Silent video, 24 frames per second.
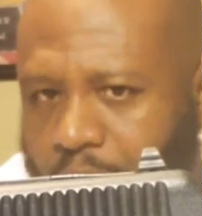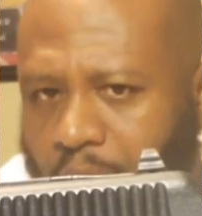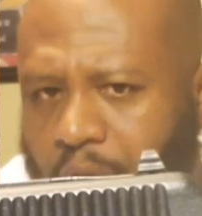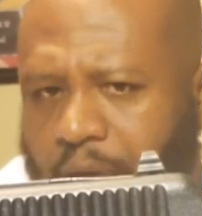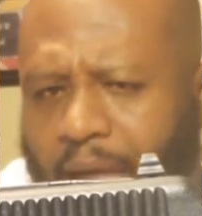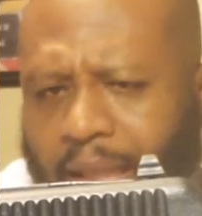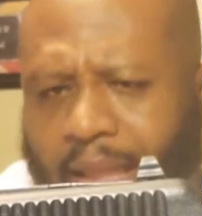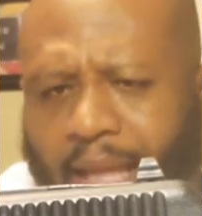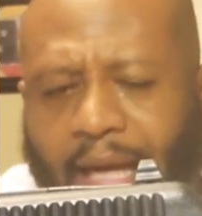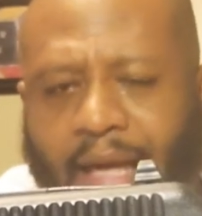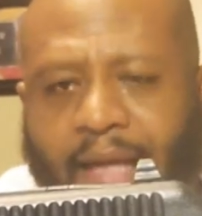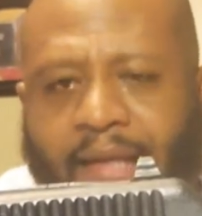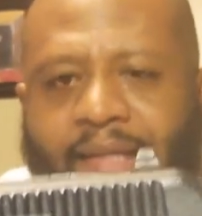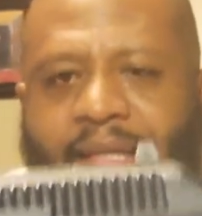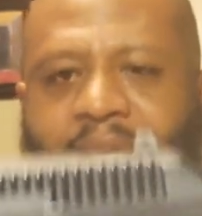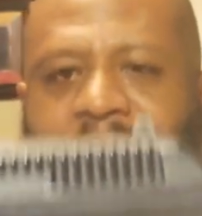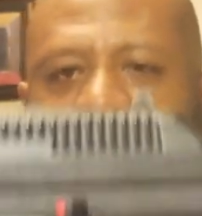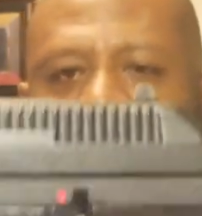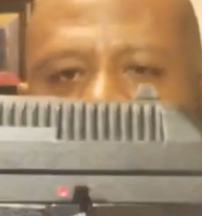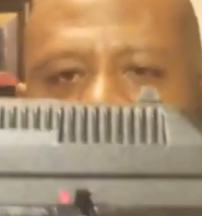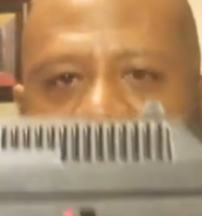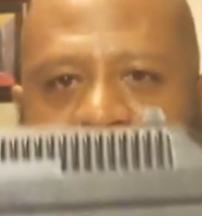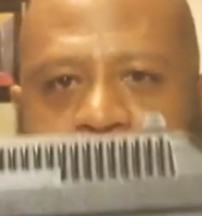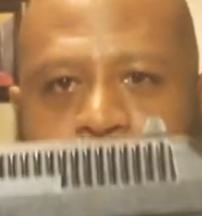uh, like I
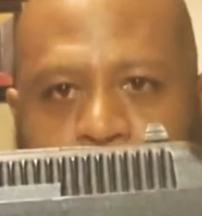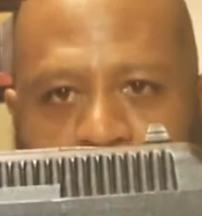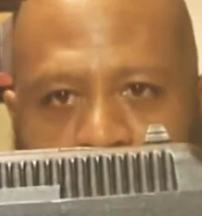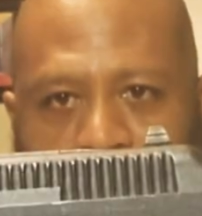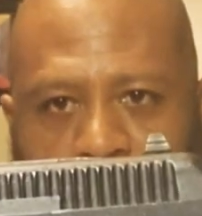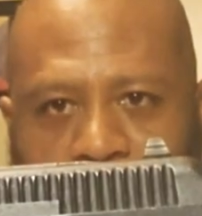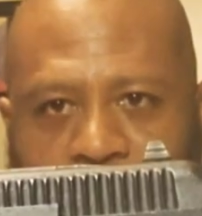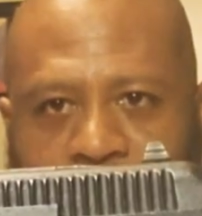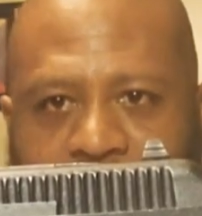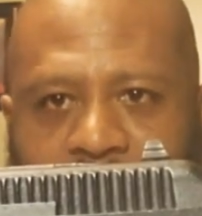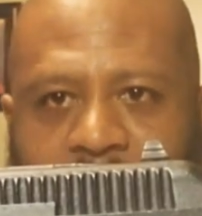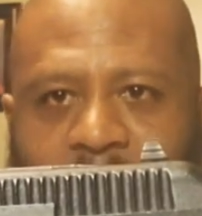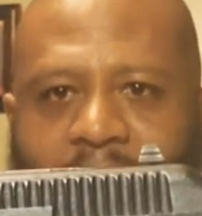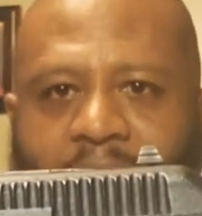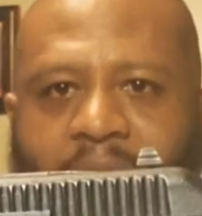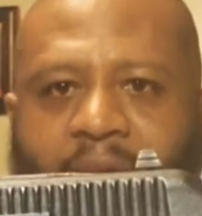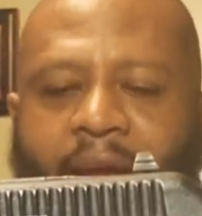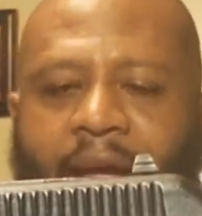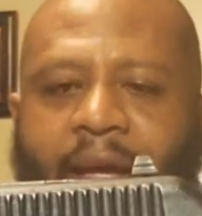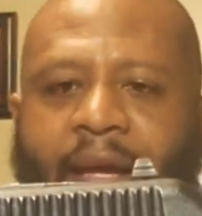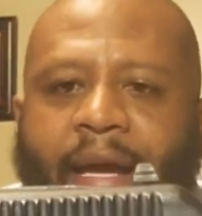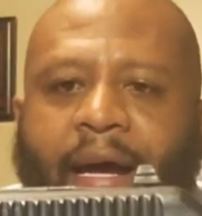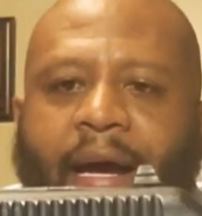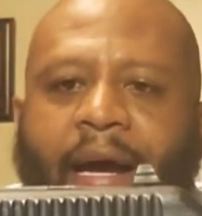said, it's bulky,
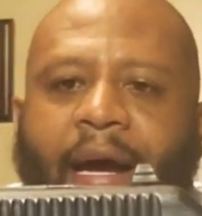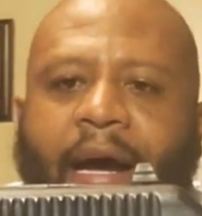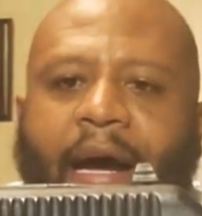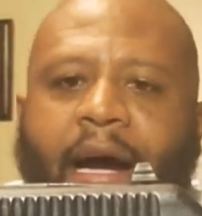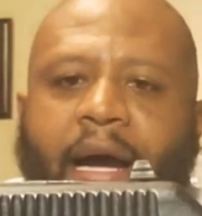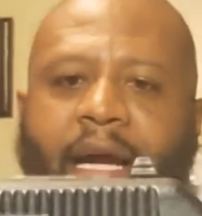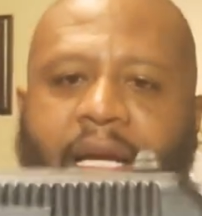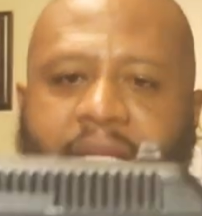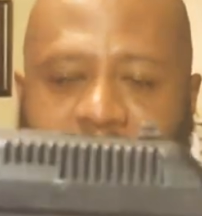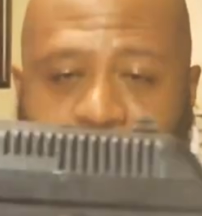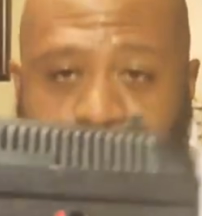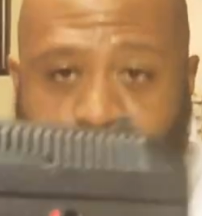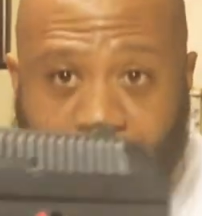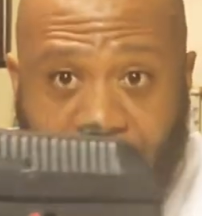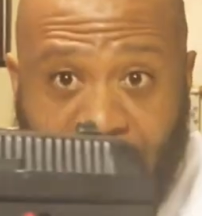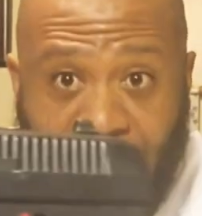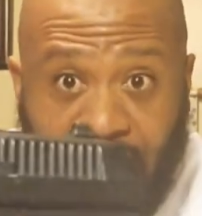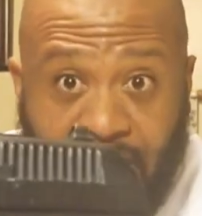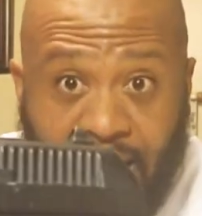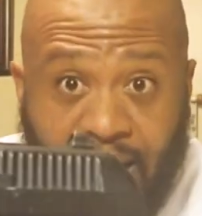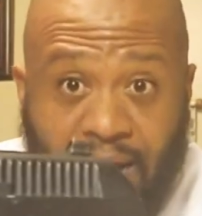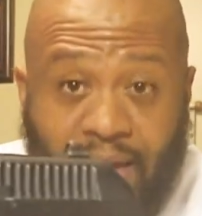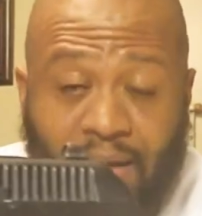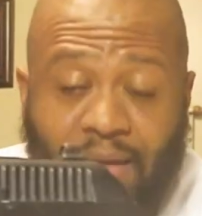uh, it's
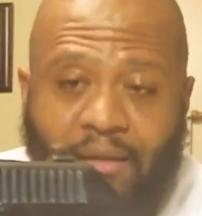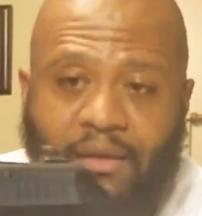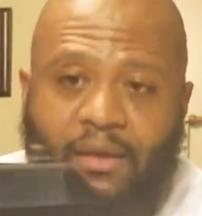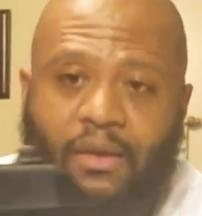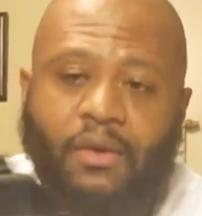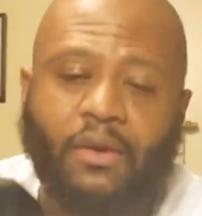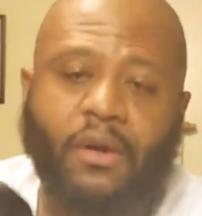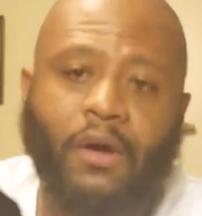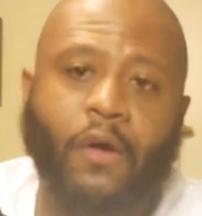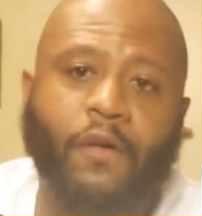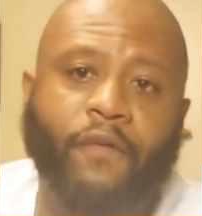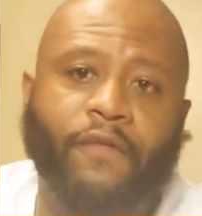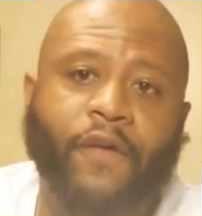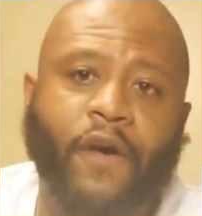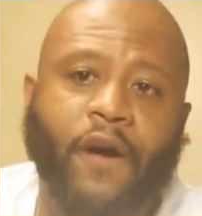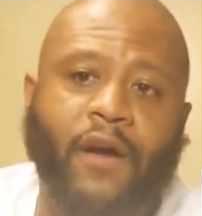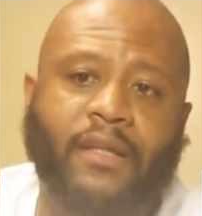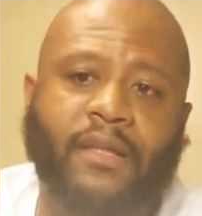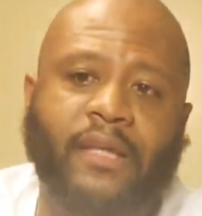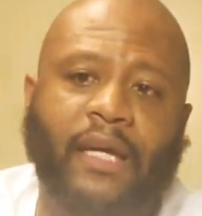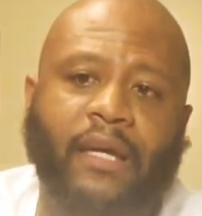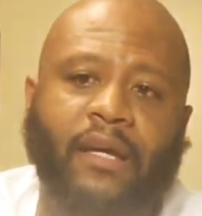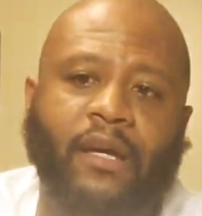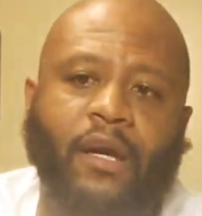big, you know, as far
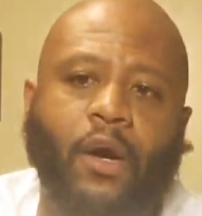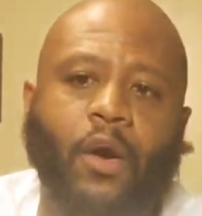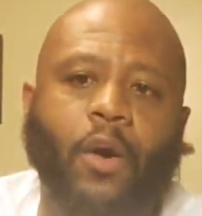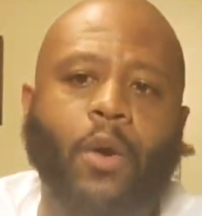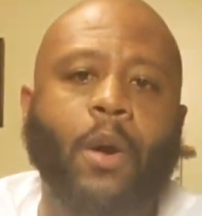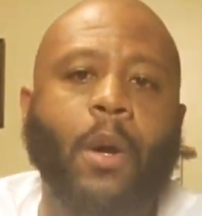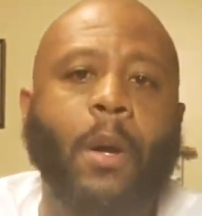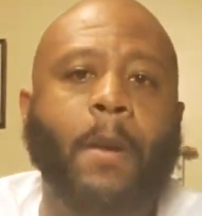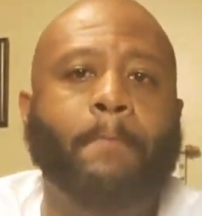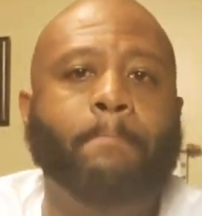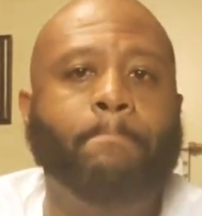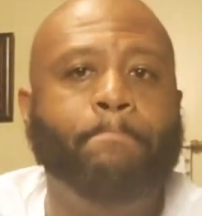as that go.